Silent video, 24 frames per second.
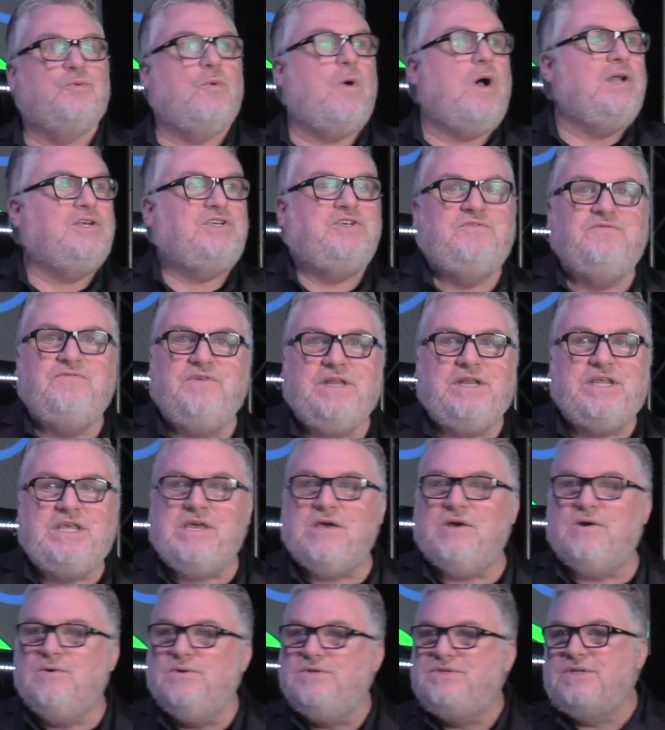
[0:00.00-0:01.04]
watched
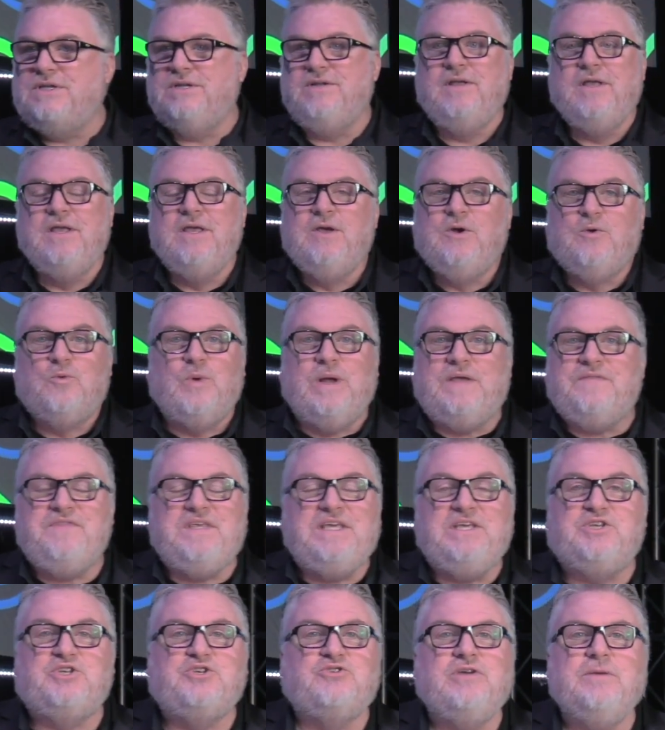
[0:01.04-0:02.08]
videos, and read
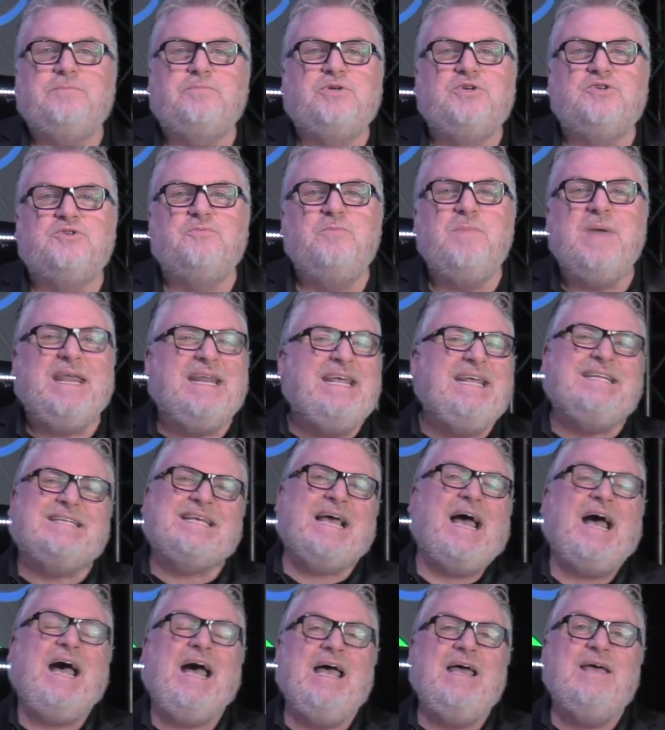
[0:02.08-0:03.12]
these scriptures many
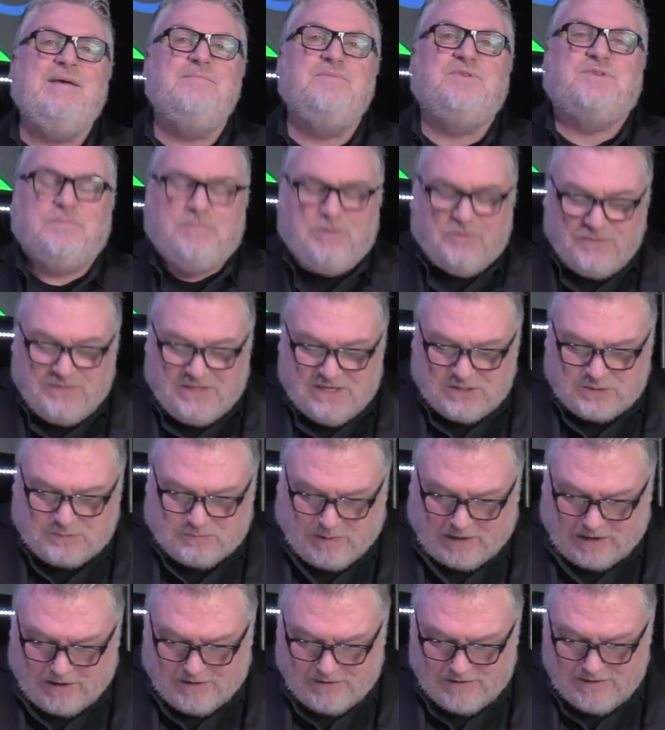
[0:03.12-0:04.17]
times about this
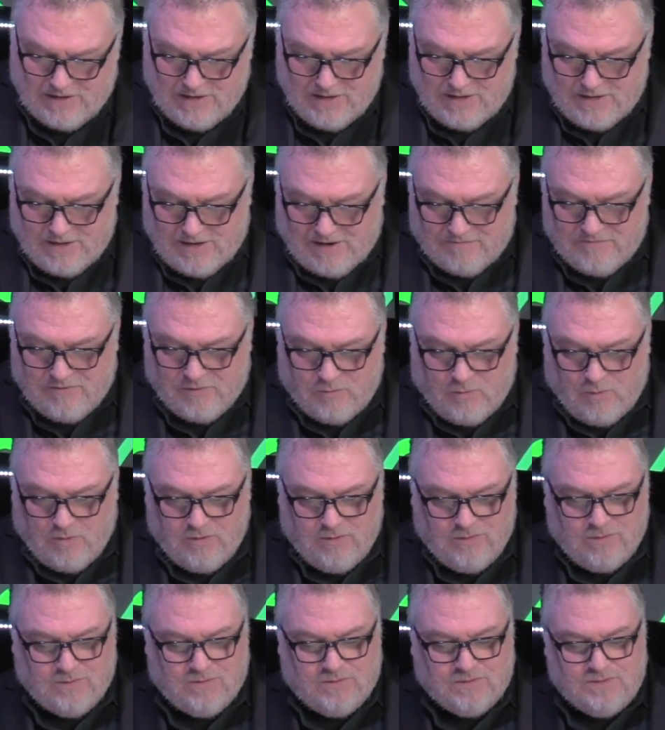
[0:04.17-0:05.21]
part of the
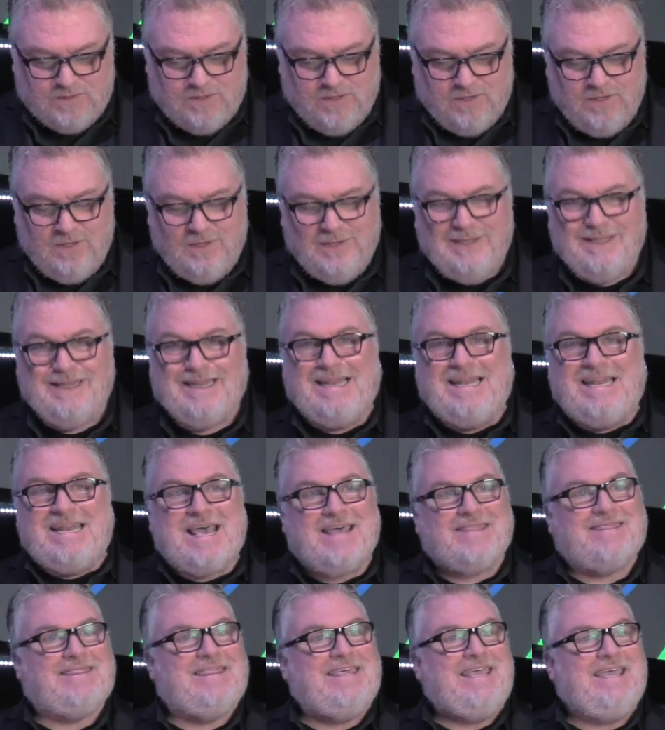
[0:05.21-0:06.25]
world,
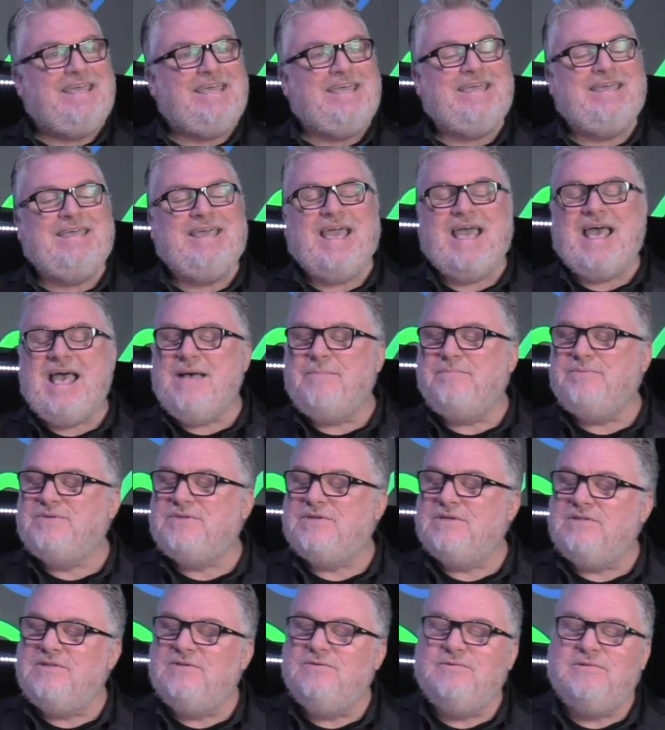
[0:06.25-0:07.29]
nothing,
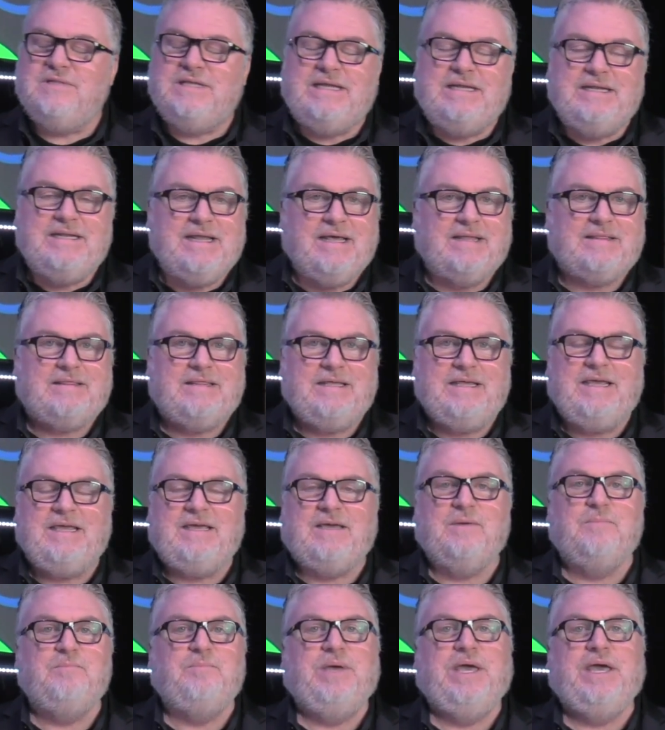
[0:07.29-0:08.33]
absolutely nothing,
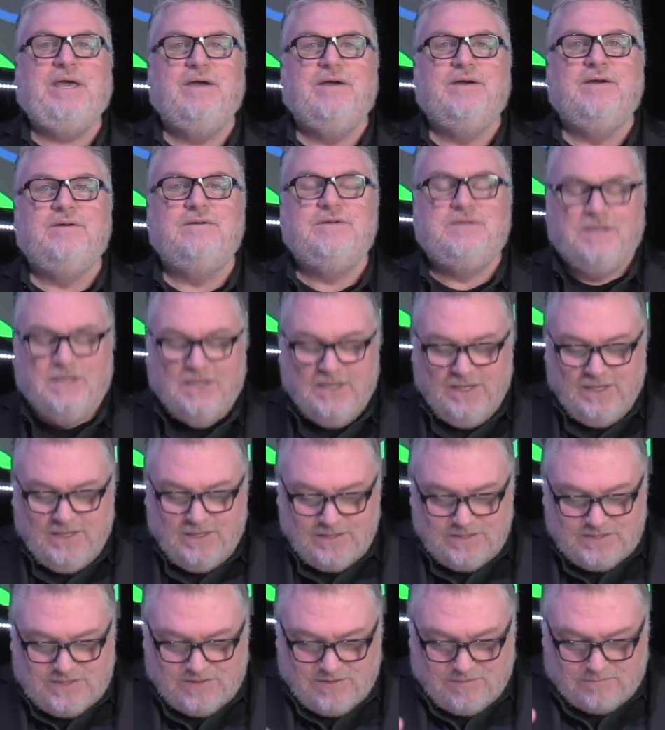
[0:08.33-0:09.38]
compared
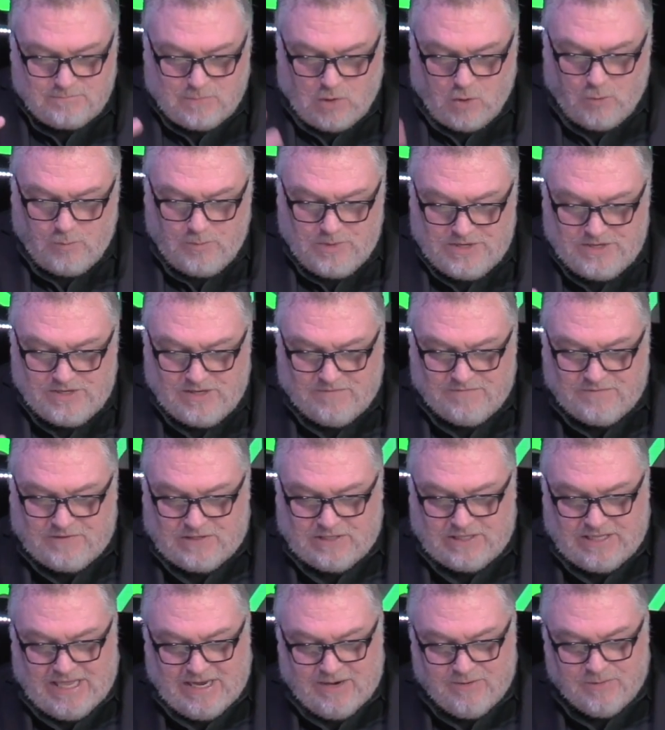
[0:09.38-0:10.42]
to the moment of
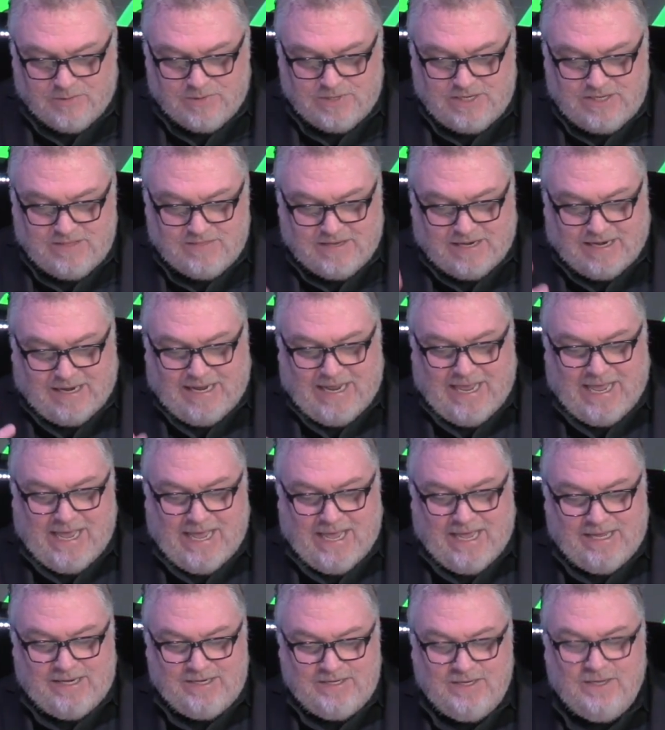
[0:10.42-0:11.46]
clarity that I
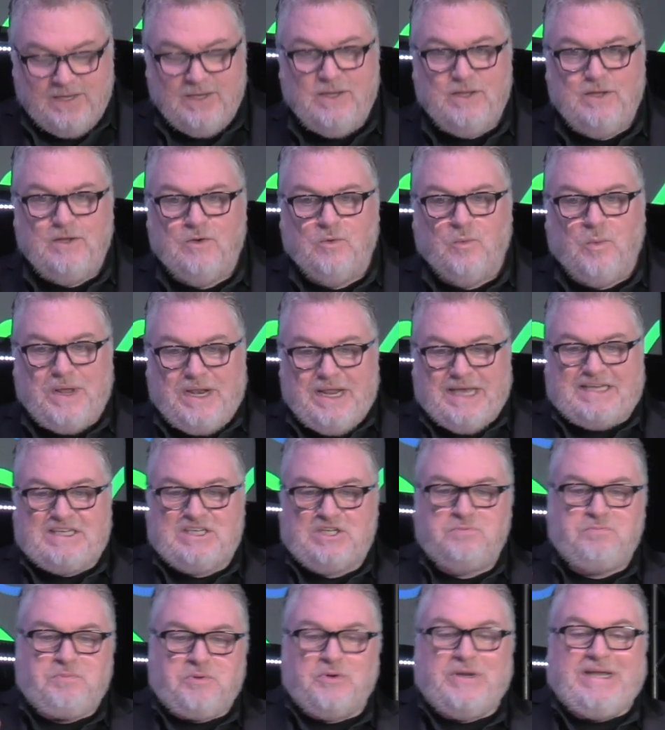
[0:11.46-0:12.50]
had when
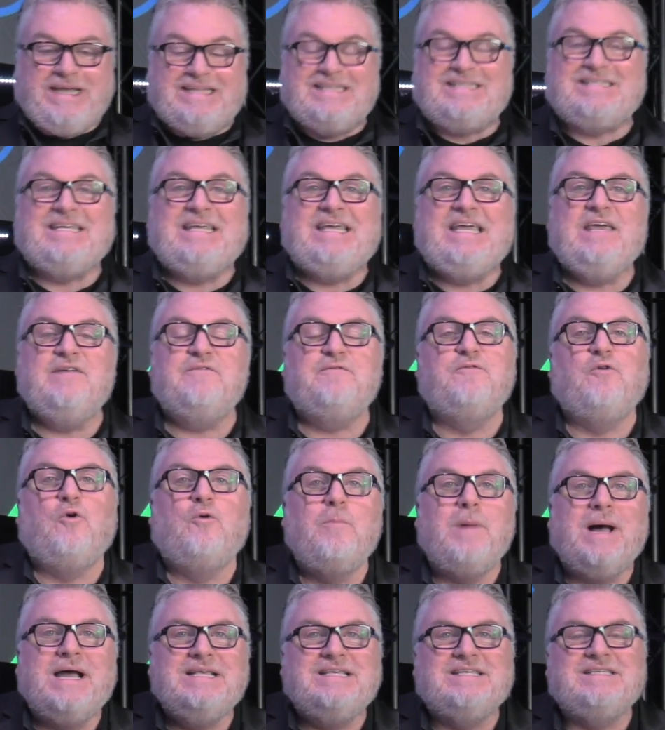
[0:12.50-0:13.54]
experiencing it
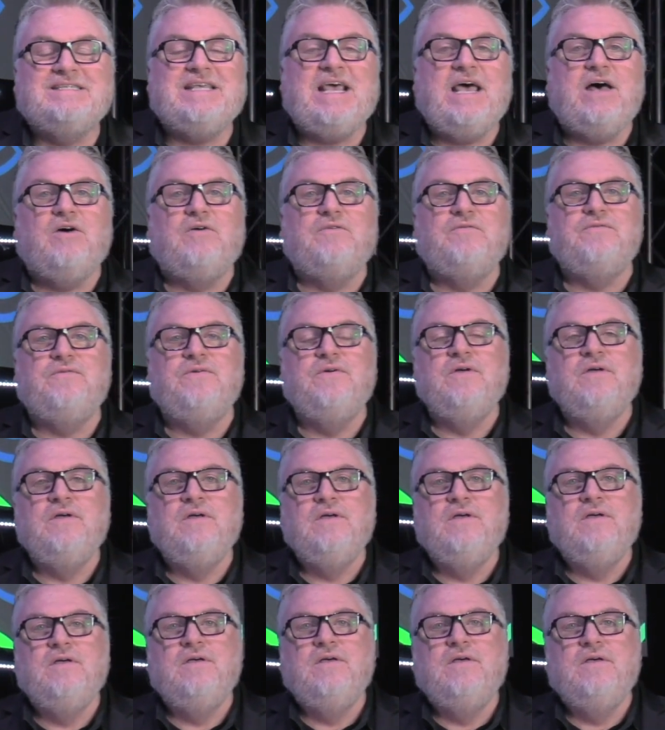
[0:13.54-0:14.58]
for myself
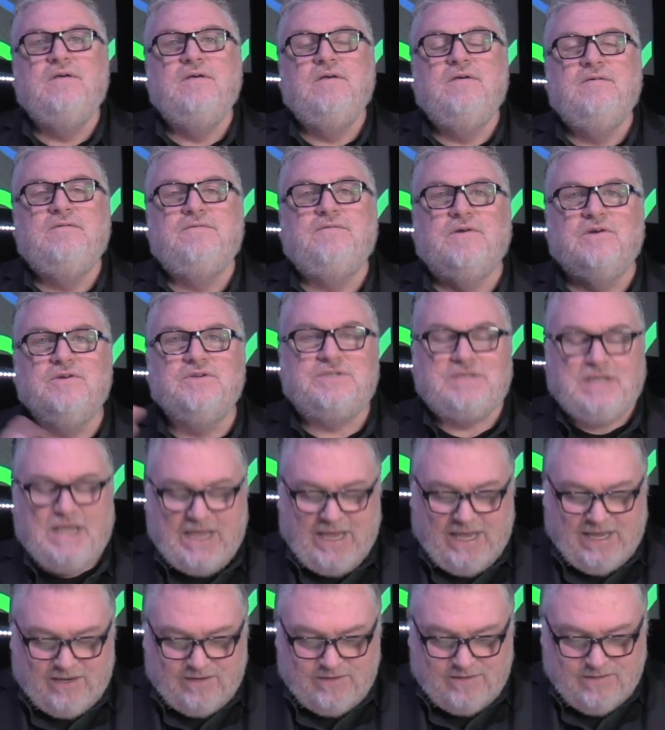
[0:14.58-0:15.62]

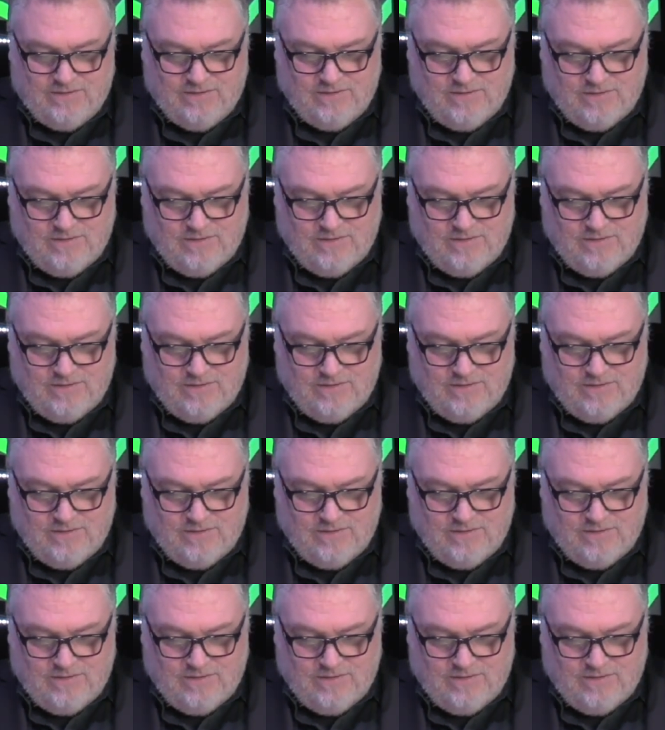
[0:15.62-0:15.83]
firsthand.